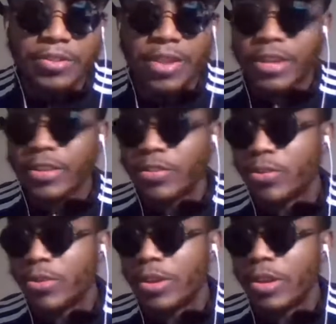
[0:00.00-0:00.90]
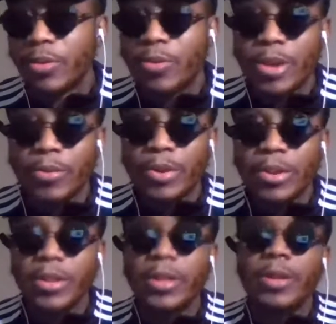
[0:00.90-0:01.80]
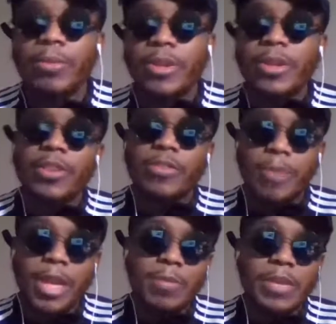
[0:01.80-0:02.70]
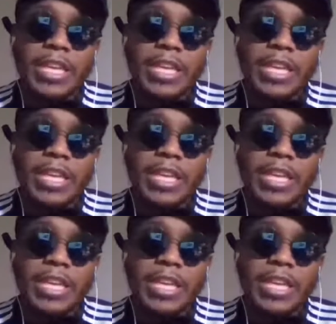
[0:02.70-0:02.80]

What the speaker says: A solid dude could get away with it because maybe